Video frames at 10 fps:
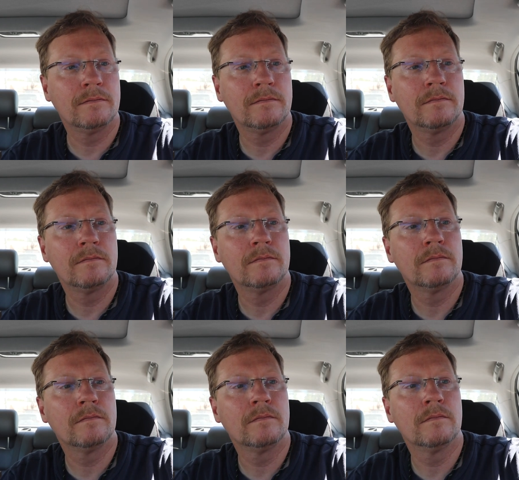
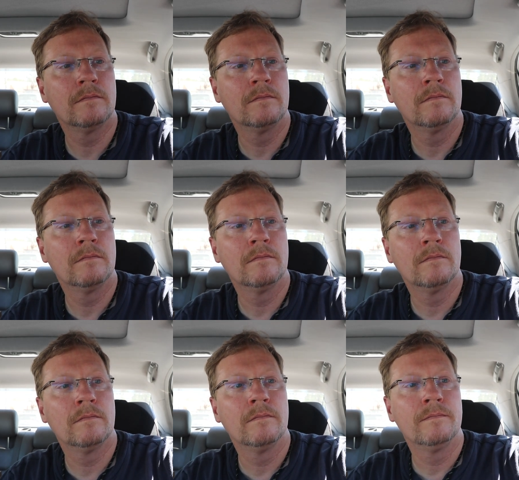
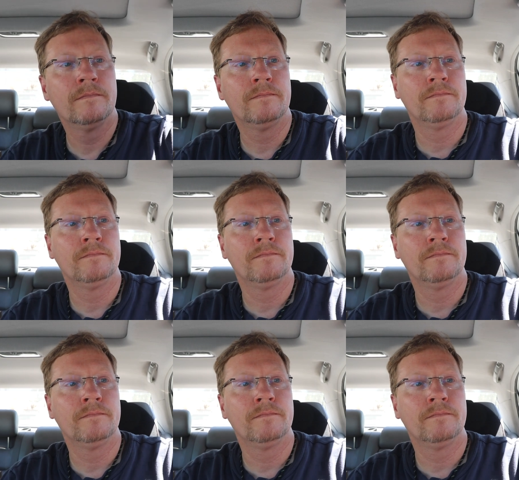Nothing is said.